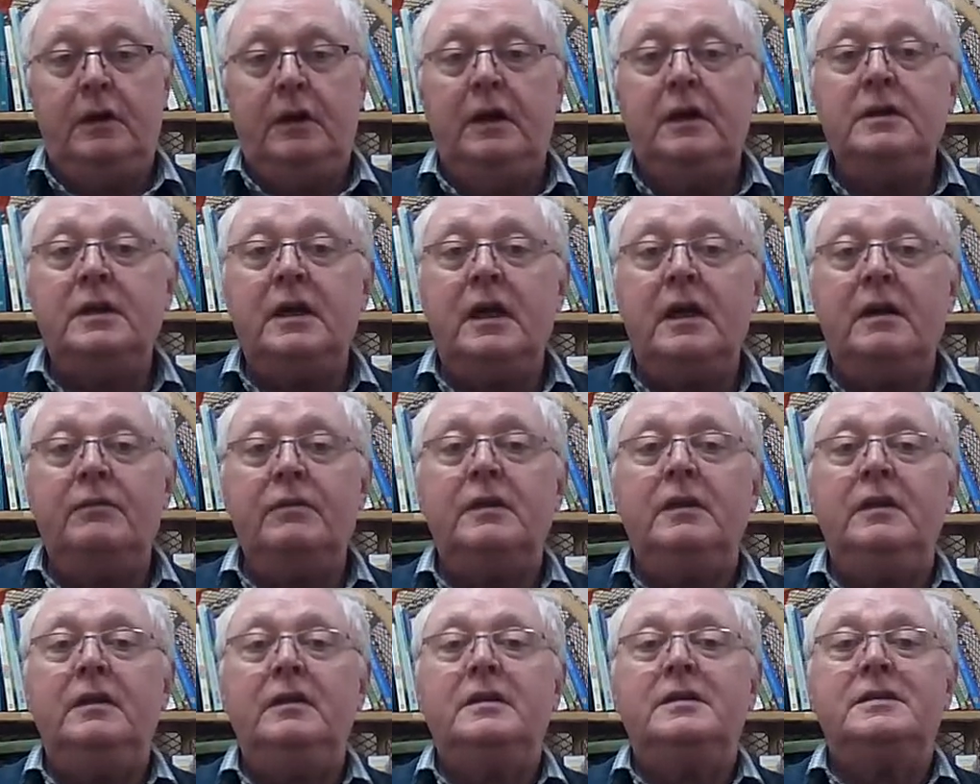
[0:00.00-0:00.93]
and
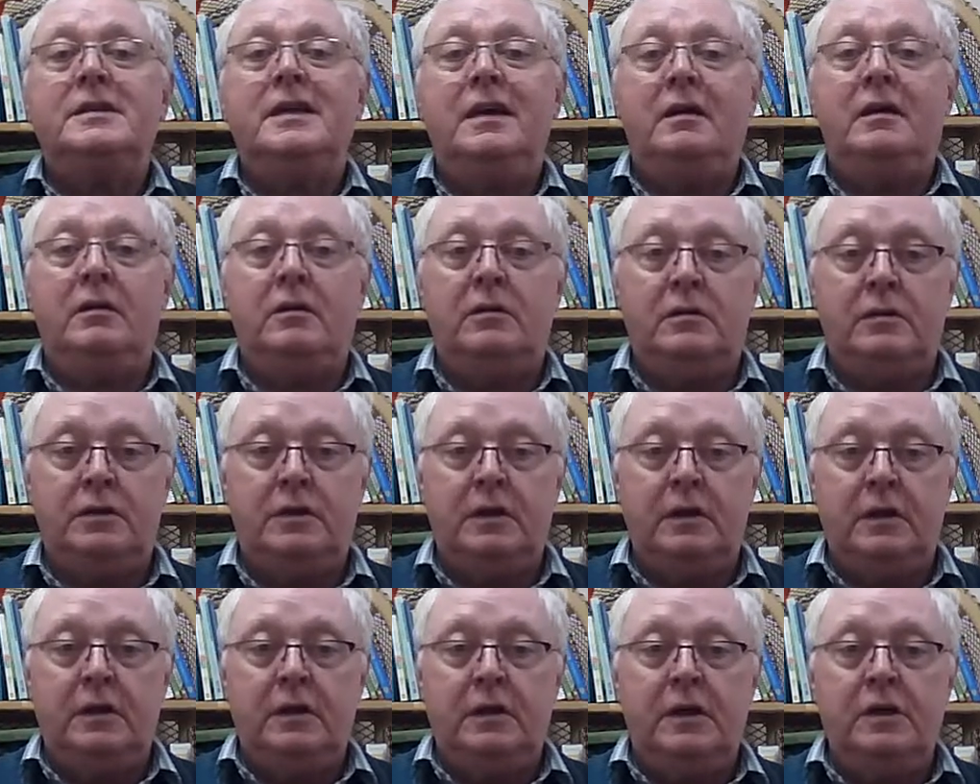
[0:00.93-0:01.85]
everything that's earned
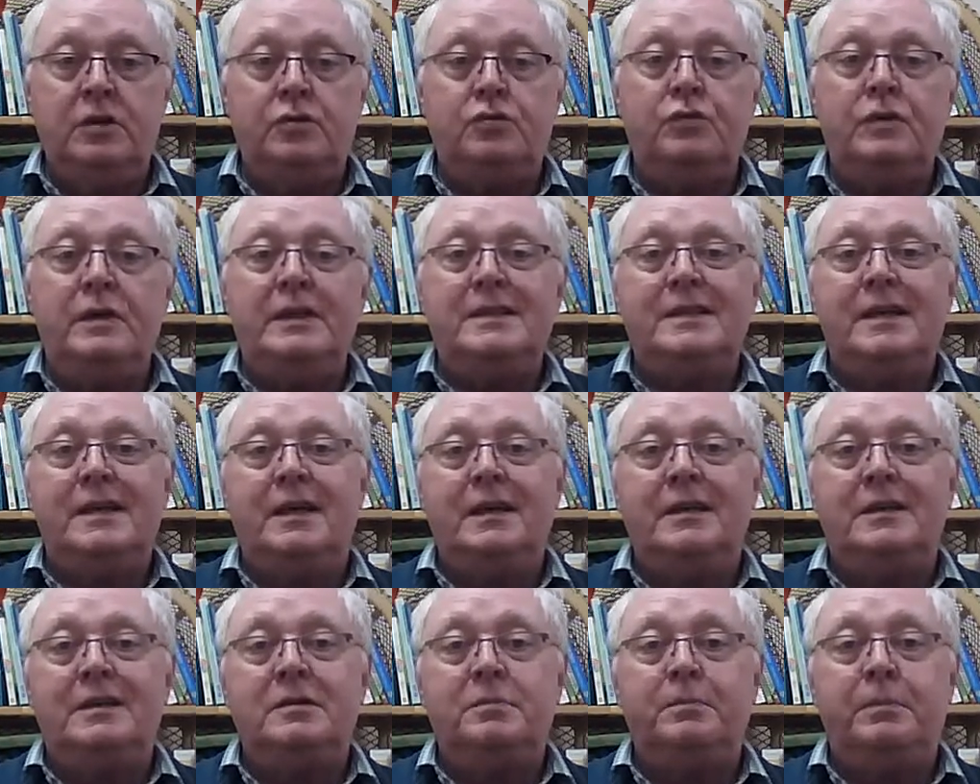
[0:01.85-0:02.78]
is
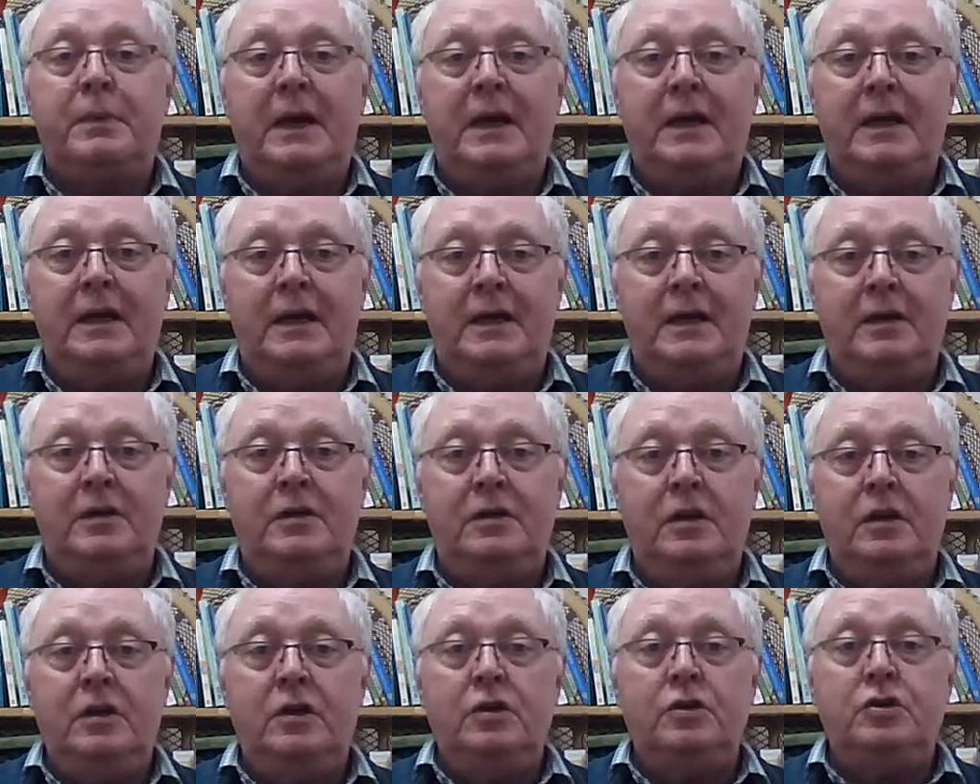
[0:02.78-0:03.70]
recycled back
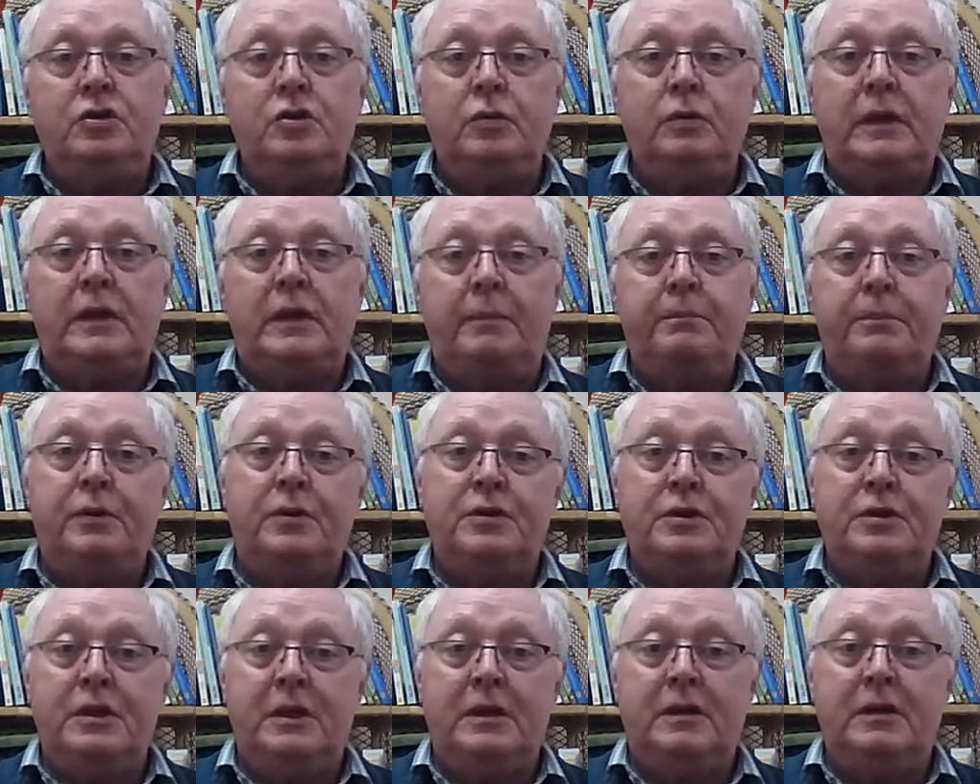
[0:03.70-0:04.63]
into that
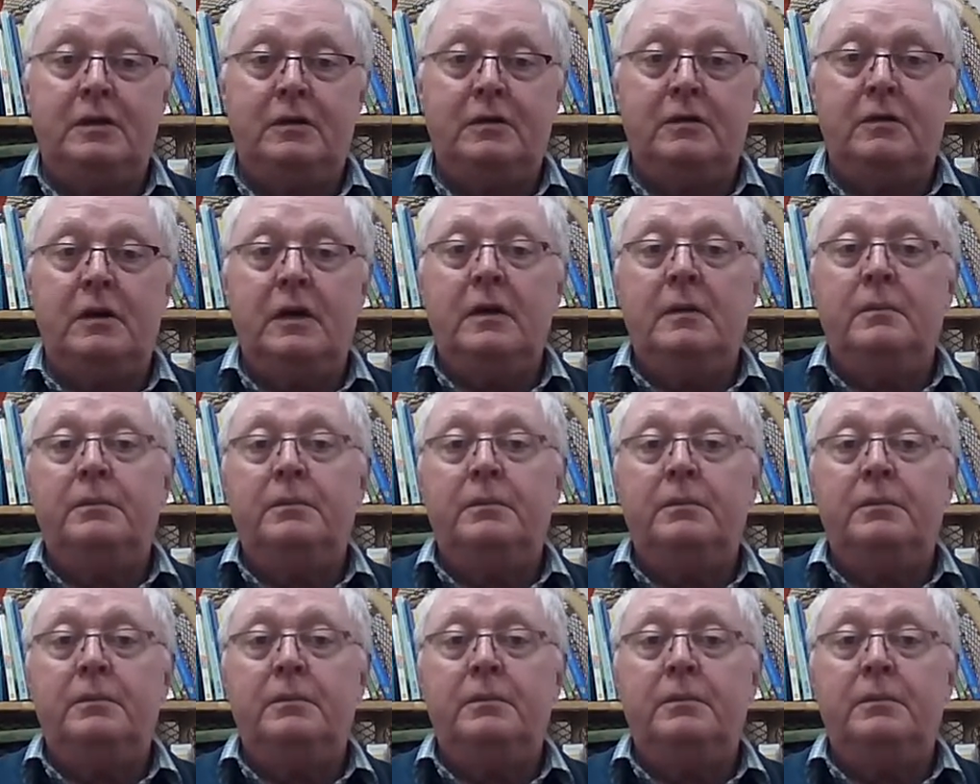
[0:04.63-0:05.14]
particular